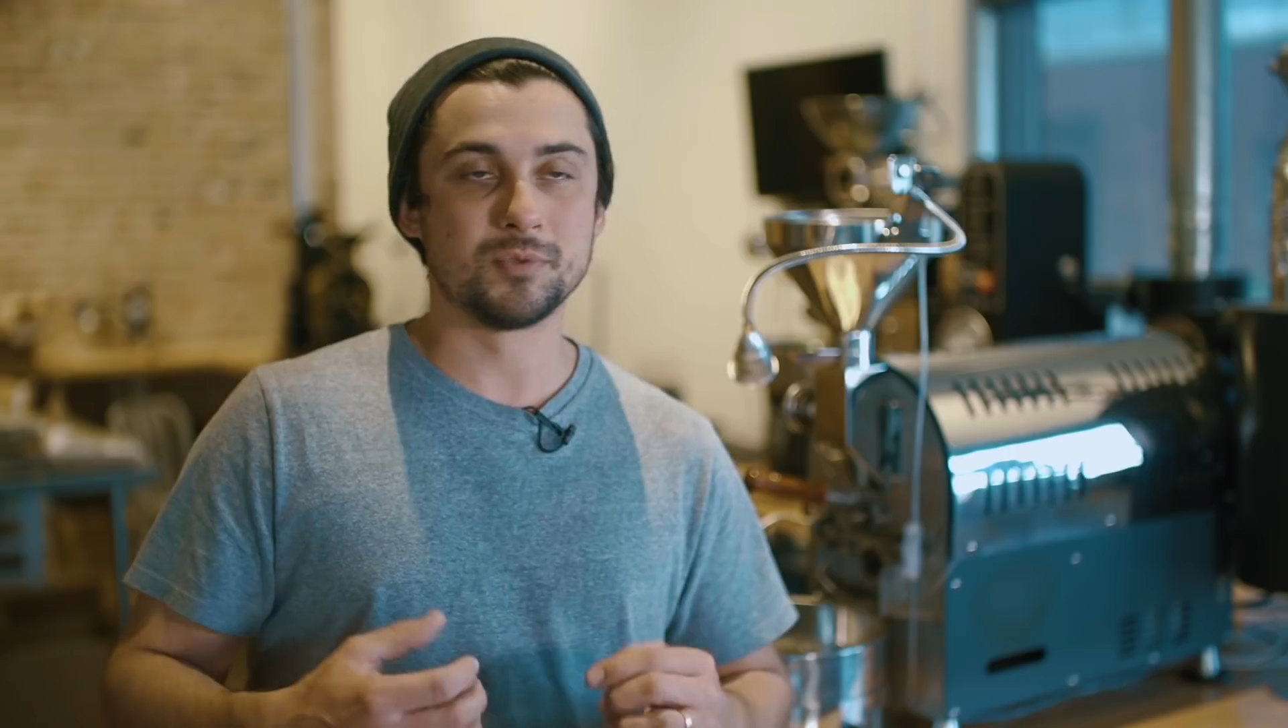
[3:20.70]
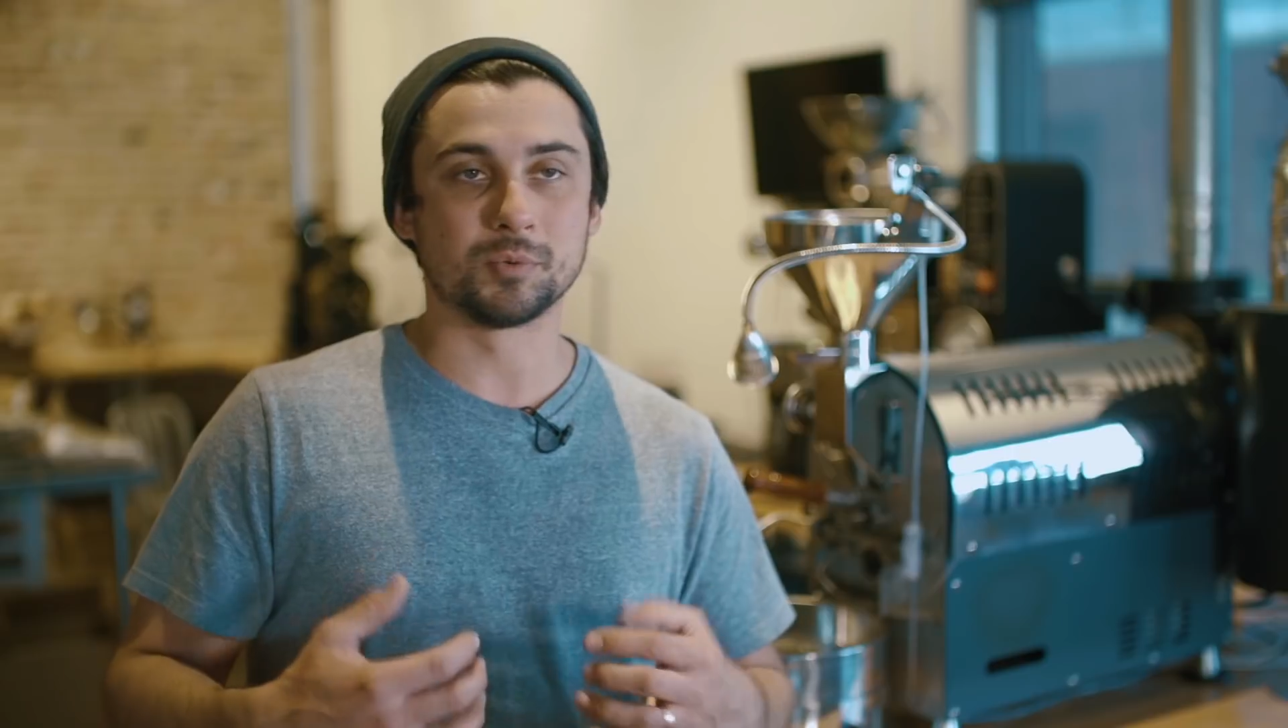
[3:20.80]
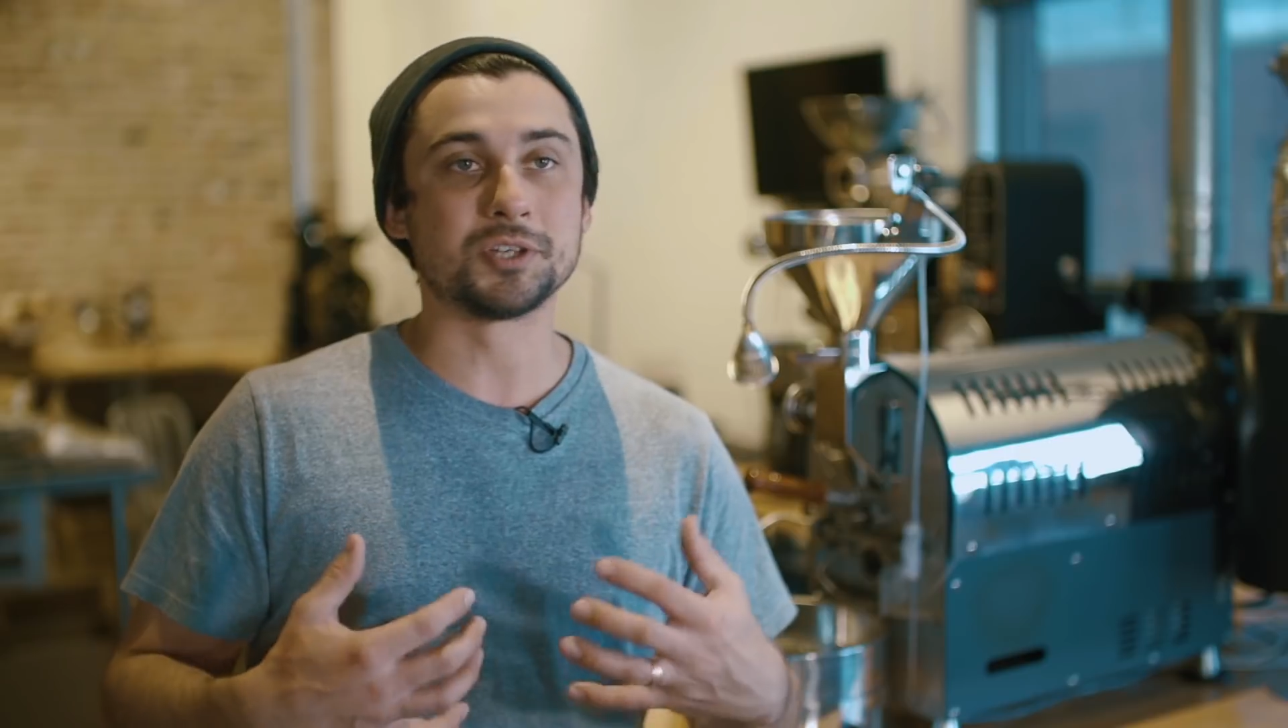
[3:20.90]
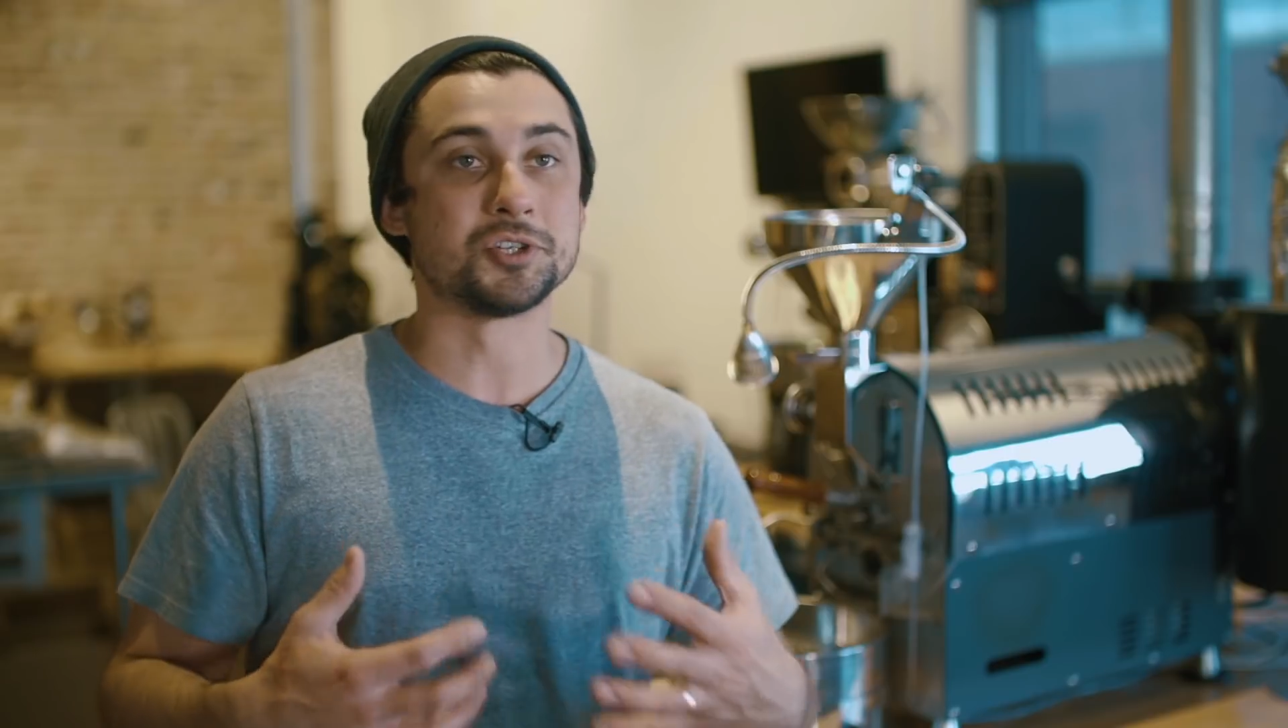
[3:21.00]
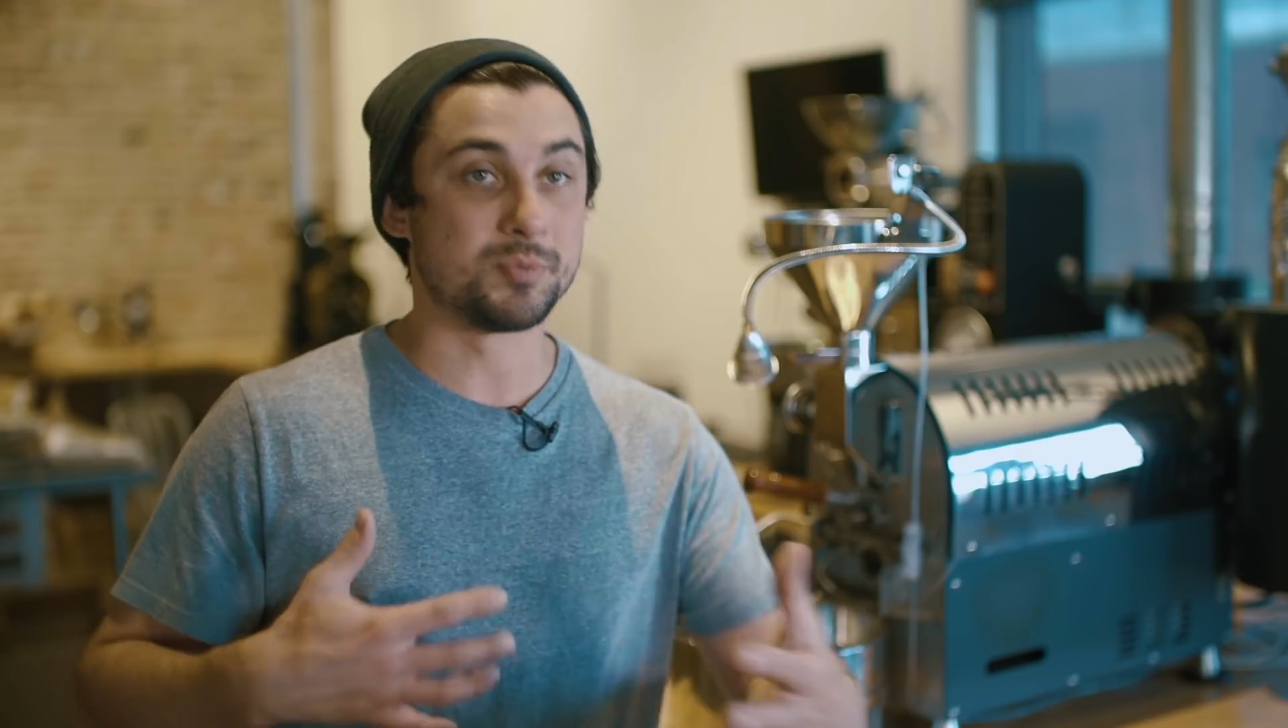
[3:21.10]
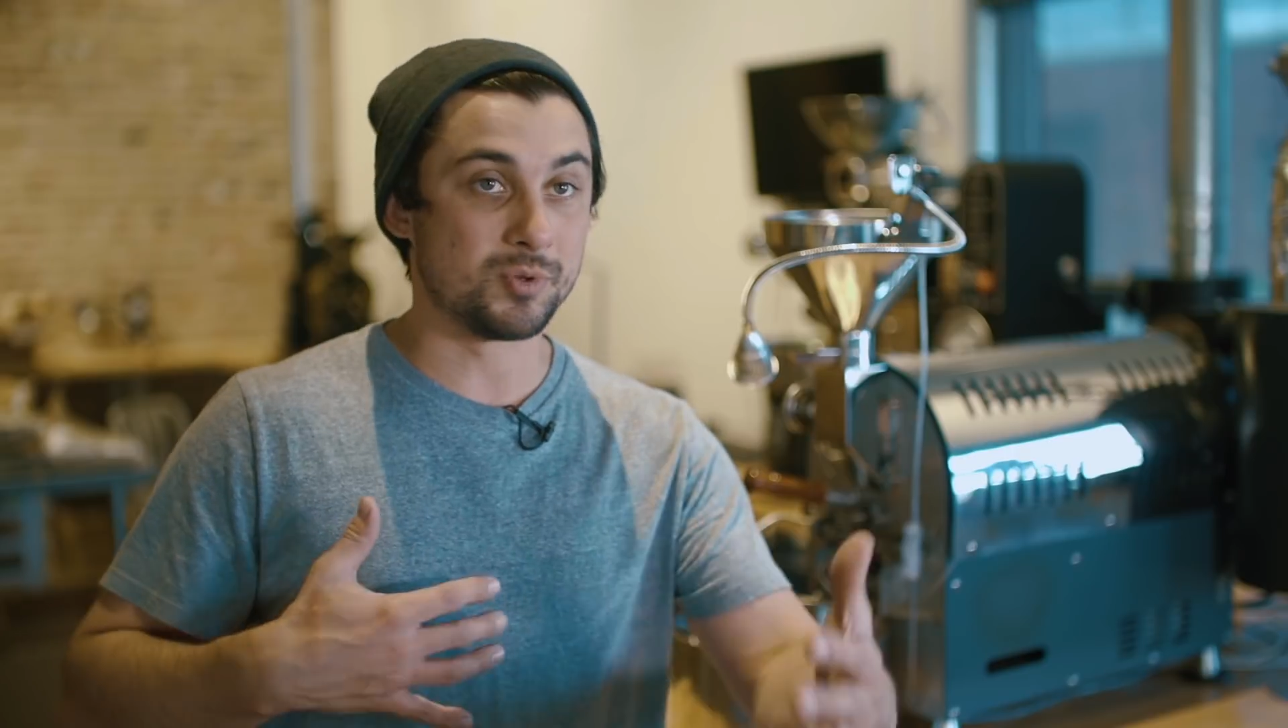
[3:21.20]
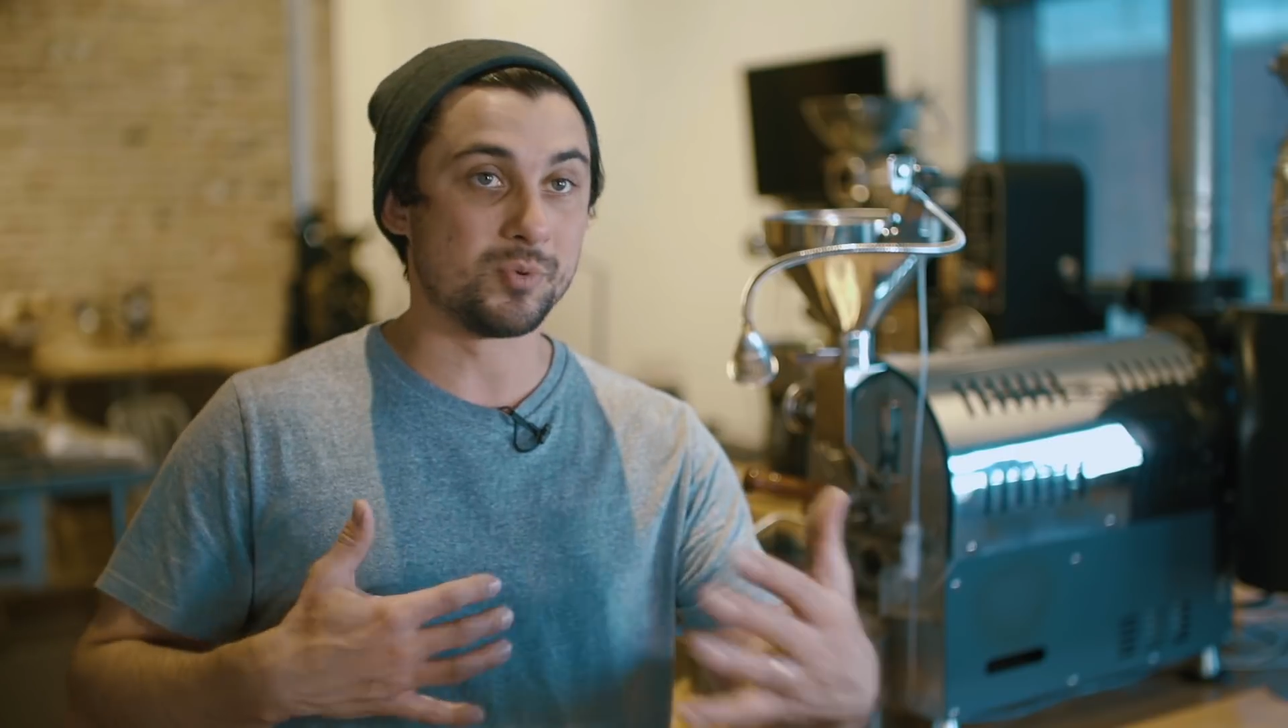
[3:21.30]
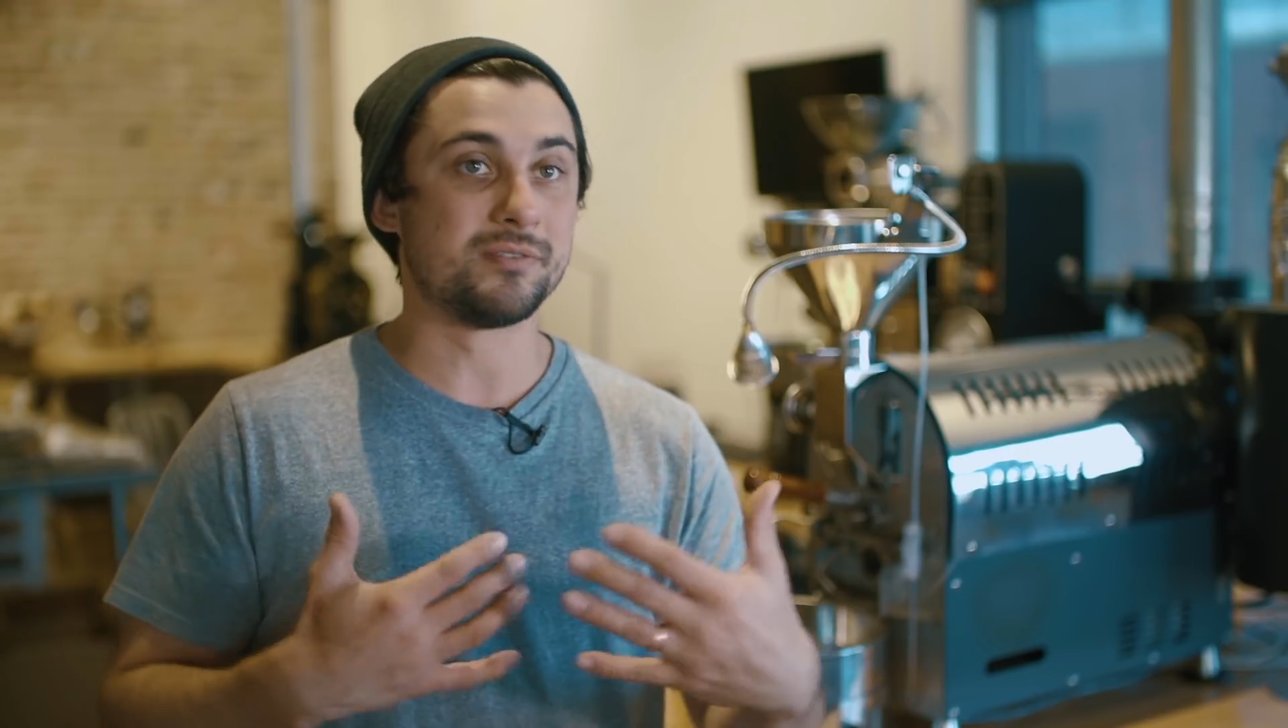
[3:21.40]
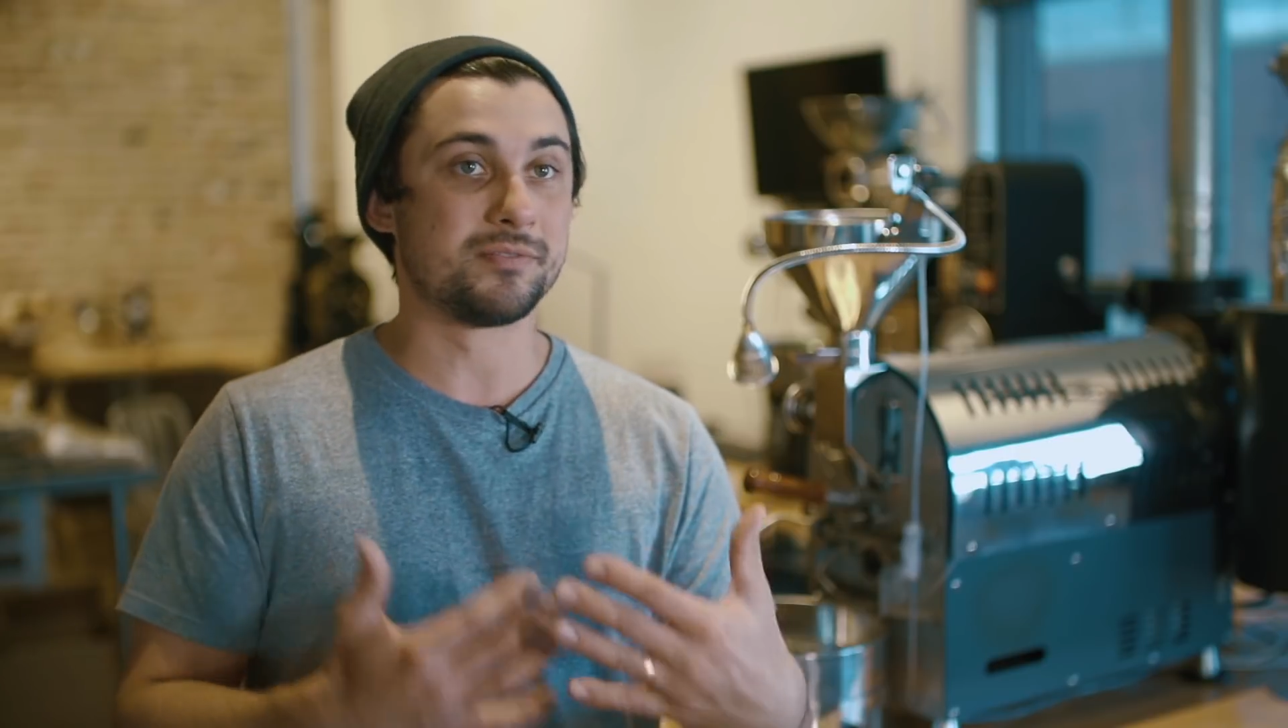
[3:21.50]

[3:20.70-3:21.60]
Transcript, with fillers: the relationship that we've